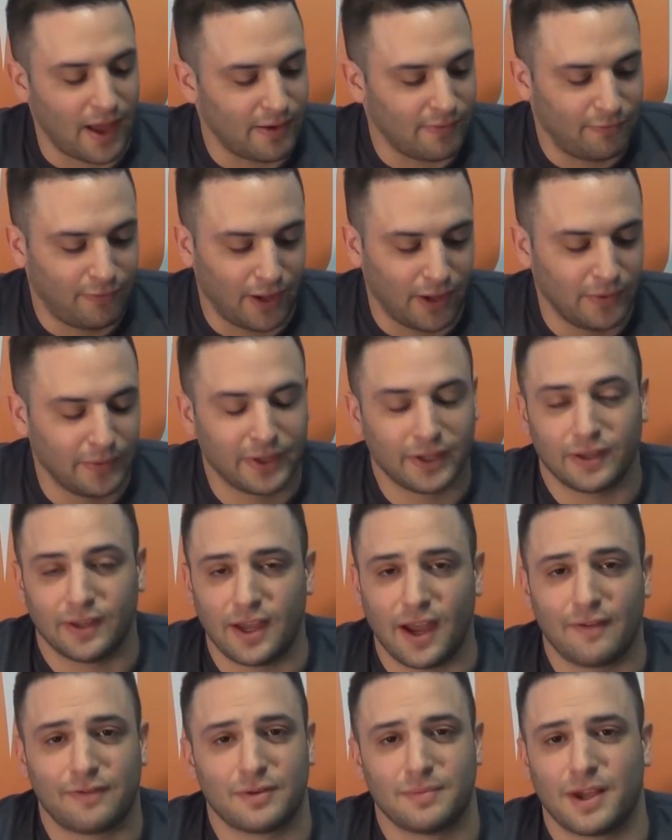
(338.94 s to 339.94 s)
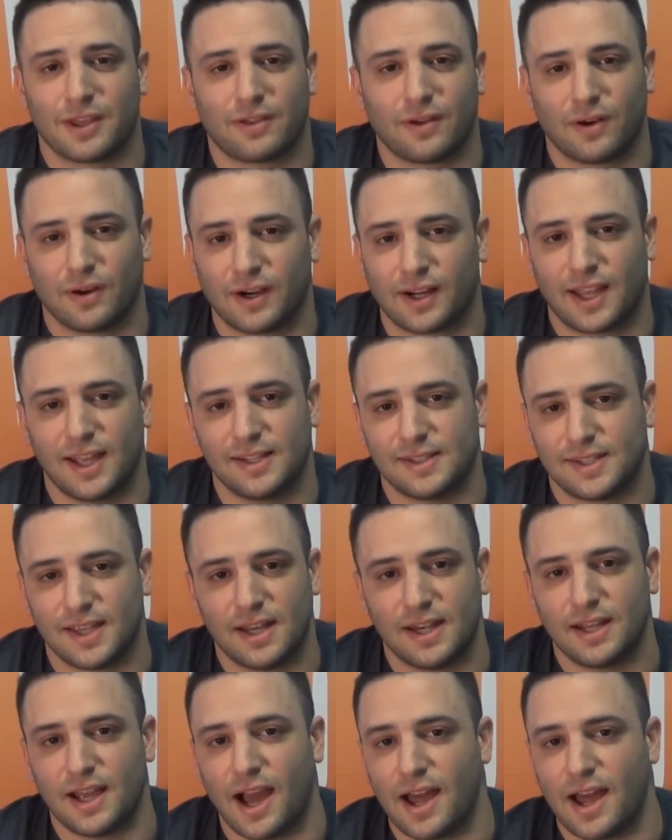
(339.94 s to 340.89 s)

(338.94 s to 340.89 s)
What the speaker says: Following the aftermath of Hurricane Sandy,